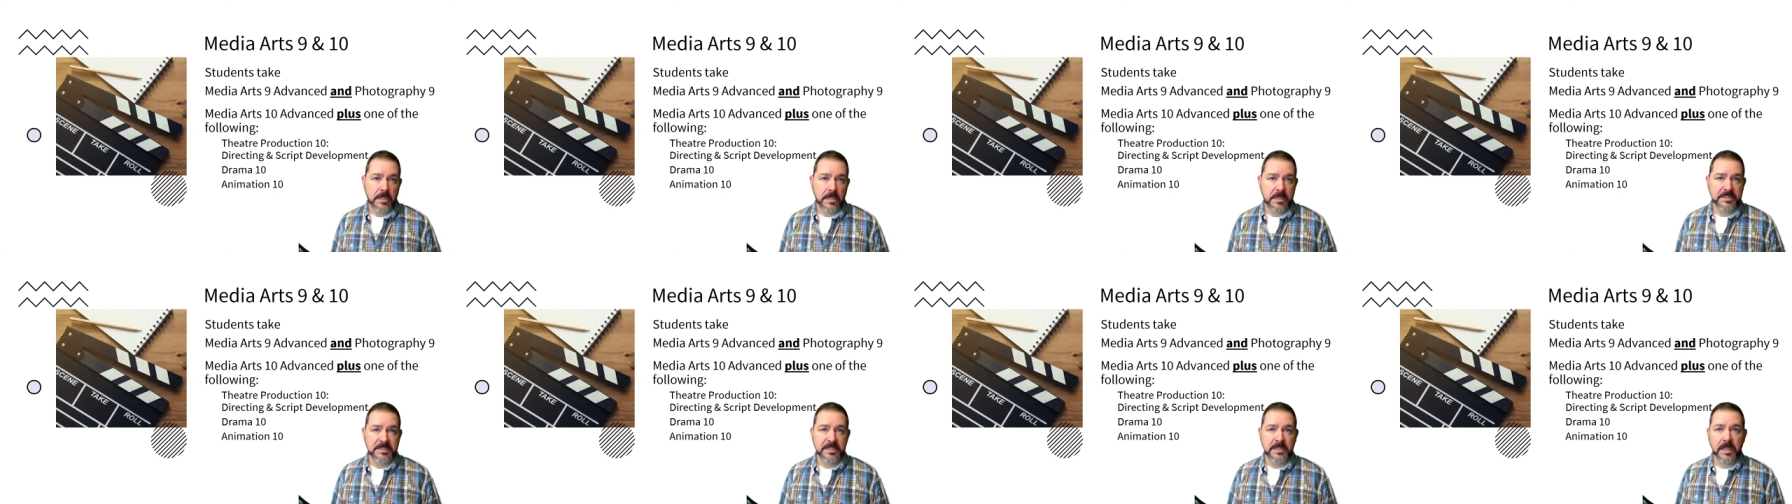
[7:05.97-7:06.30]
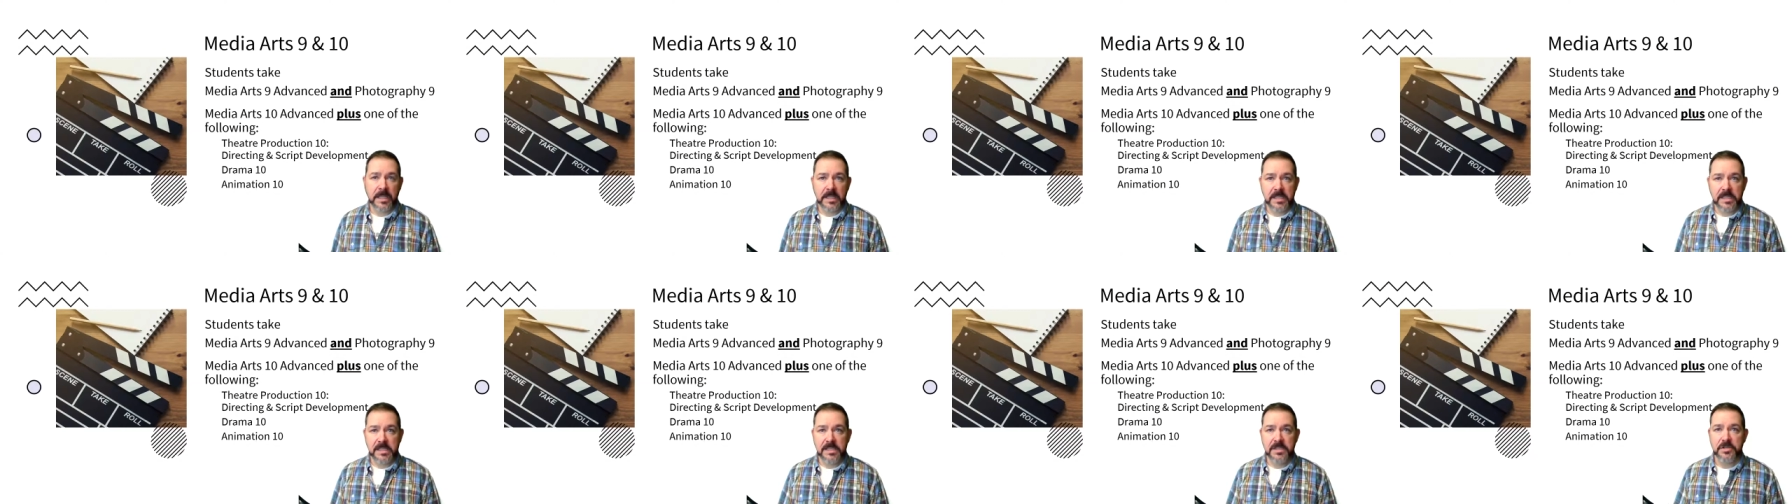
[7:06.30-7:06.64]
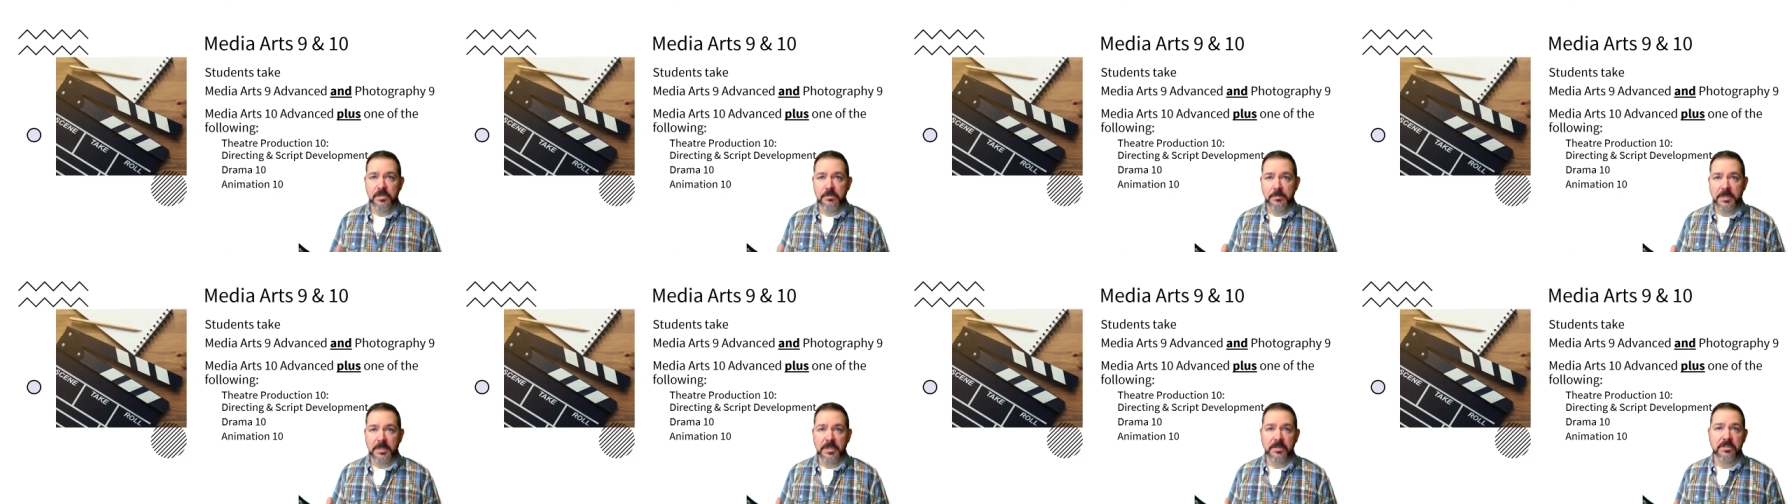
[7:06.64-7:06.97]
It's unlikely
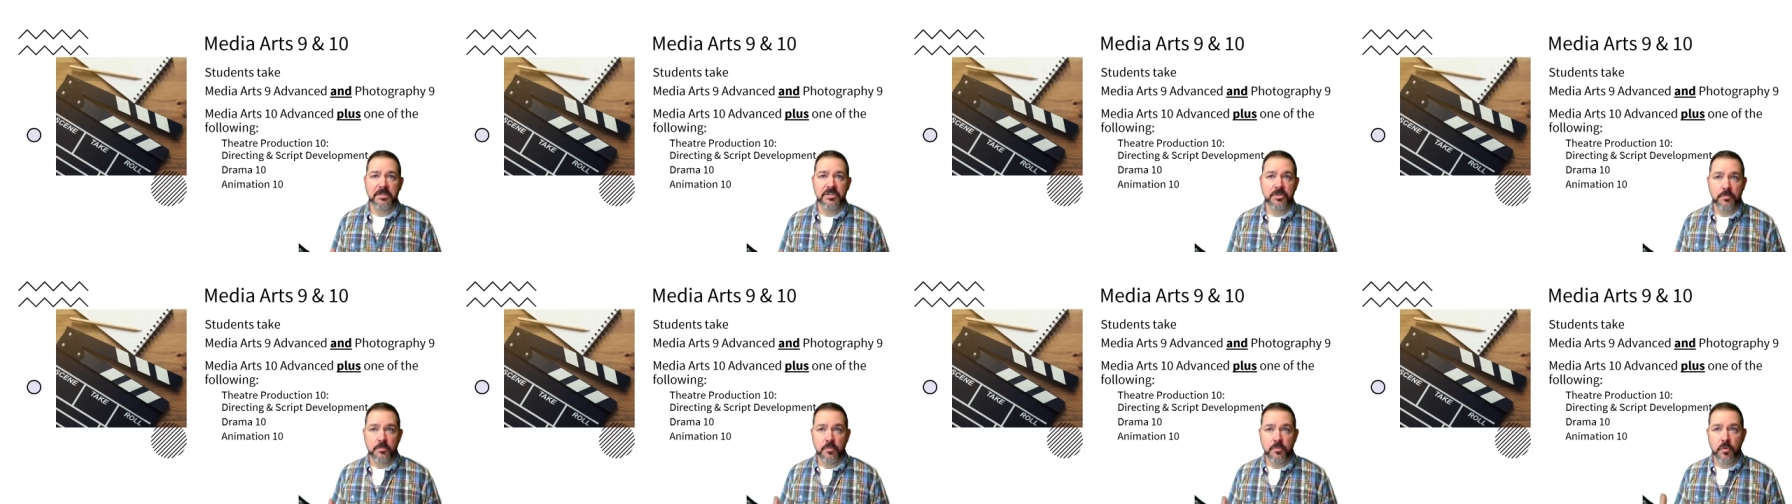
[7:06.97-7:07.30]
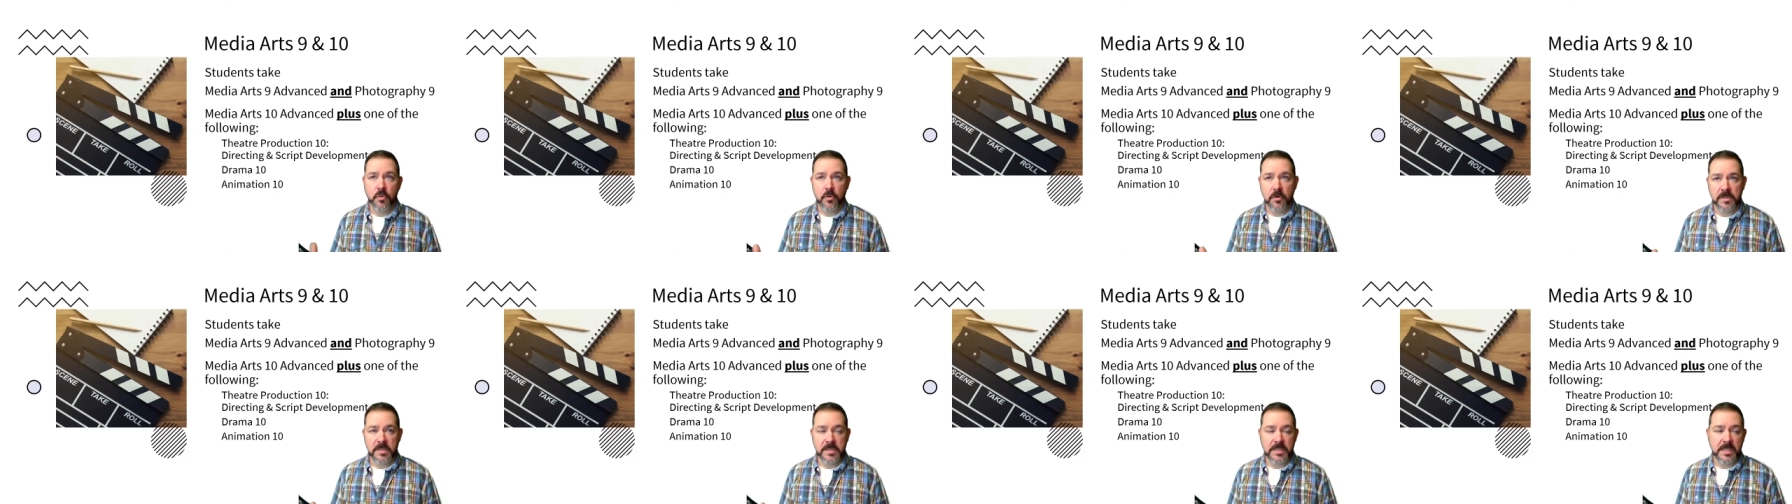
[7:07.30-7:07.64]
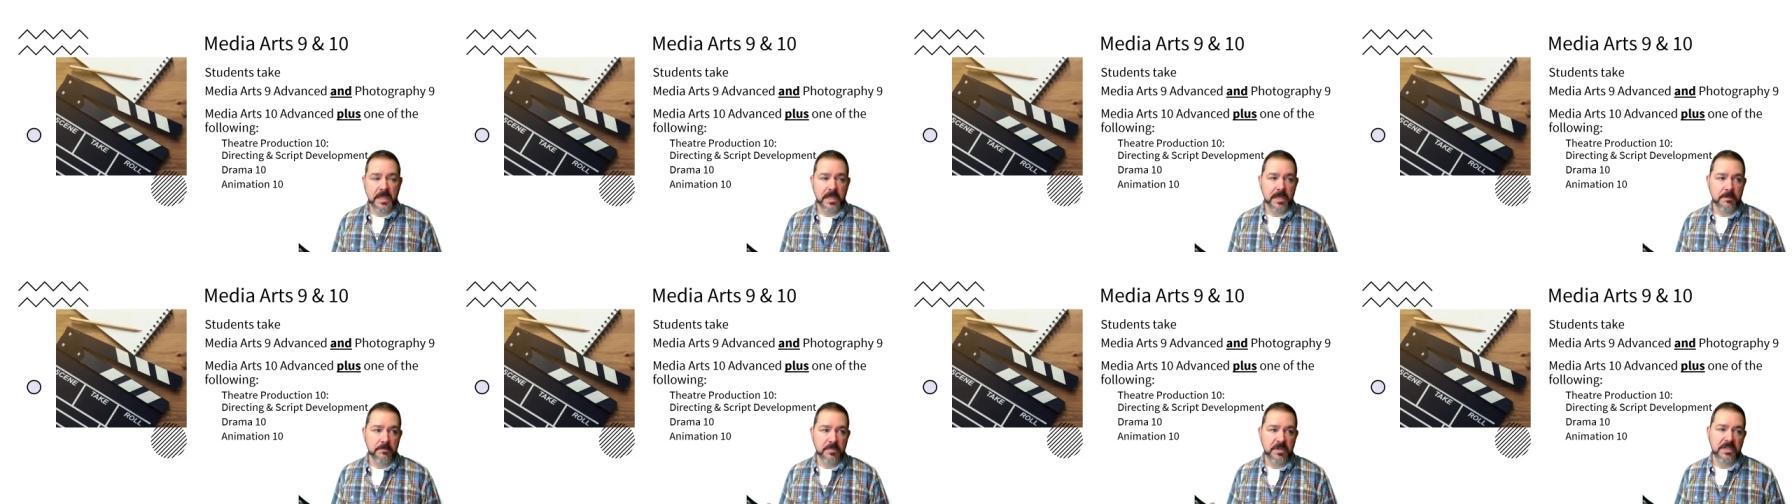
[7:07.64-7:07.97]
you're going to be able to do more than
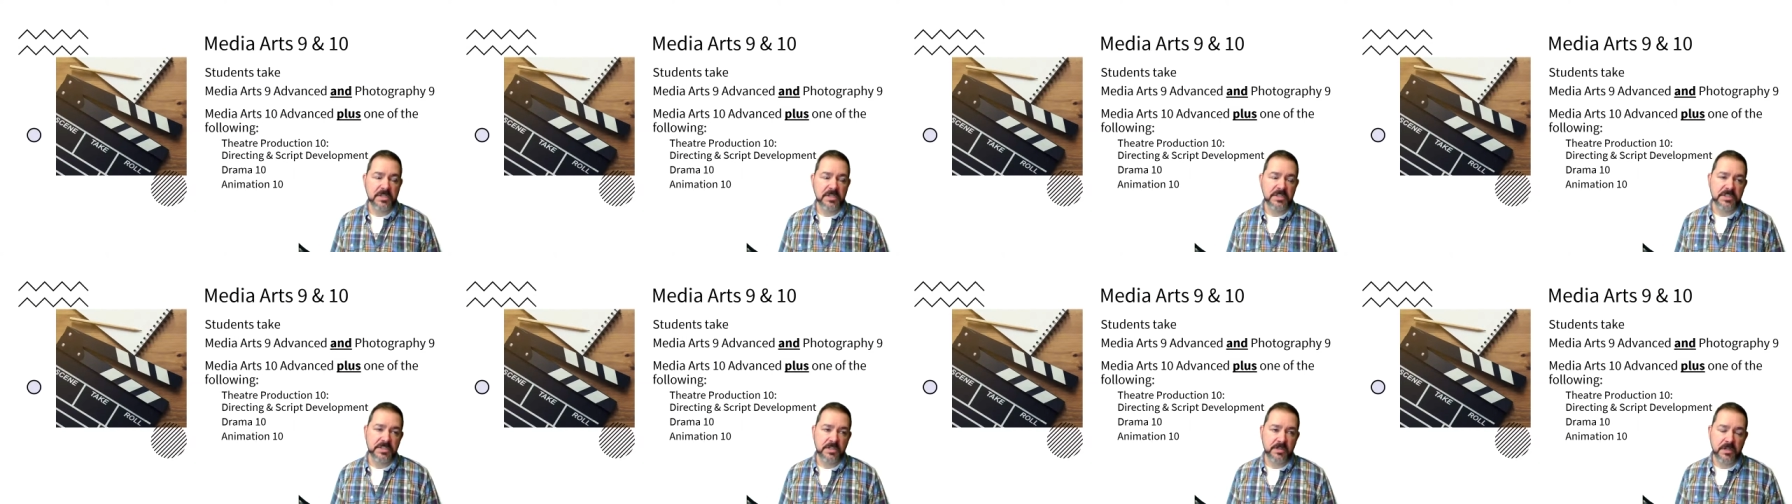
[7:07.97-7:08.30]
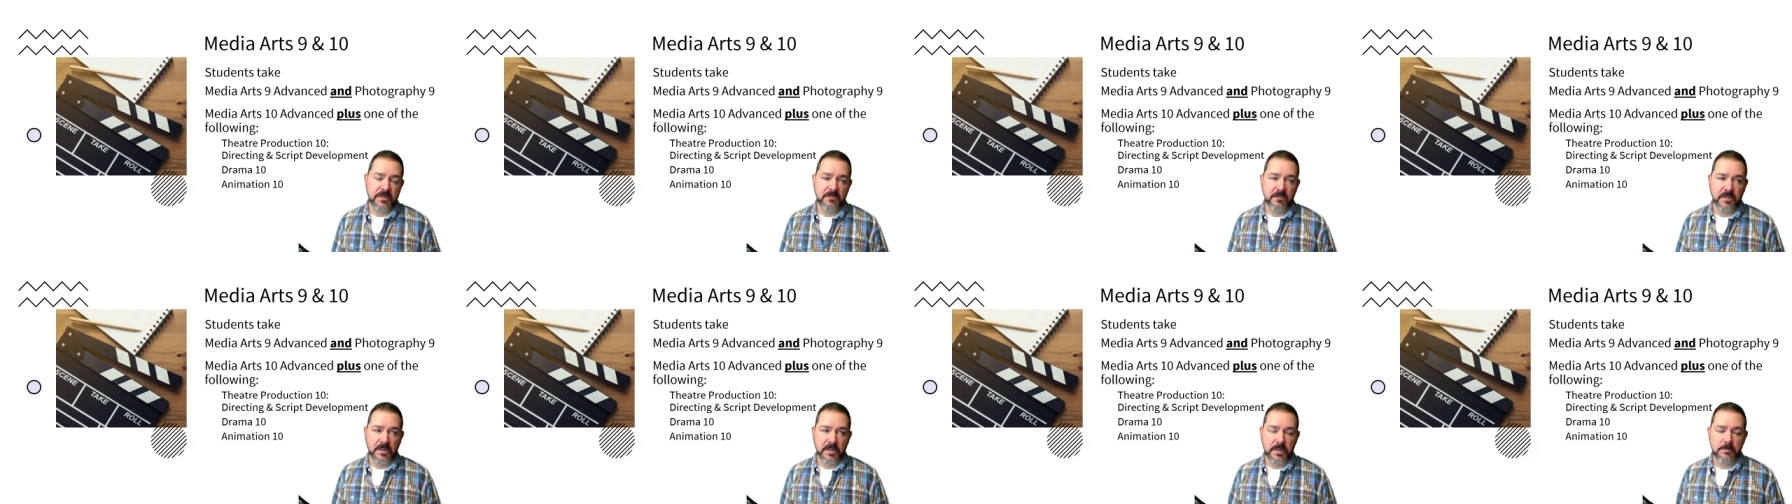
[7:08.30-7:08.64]
that because you have a